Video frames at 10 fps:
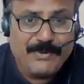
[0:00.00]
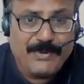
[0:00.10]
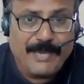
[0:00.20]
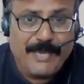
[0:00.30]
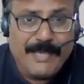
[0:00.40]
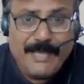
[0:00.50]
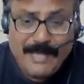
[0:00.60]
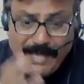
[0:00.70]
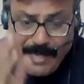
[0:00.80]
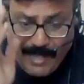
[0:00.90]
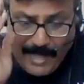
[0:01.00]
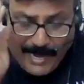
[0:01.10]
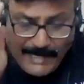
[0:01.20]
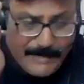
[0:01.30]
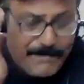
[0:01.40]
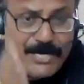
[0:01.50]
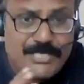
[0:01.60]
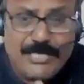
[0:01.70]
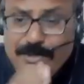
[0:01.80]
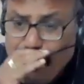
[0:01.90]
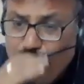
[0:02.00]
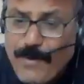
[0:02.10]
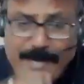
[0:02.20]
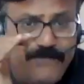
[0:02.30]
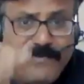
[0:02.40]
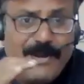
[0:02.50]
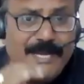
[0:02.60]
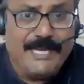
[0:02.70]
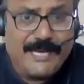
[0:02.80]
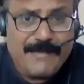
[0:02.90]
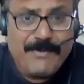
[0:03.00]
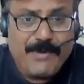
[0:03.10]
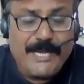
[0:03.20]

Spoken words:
Okay. And the person who went for an interview,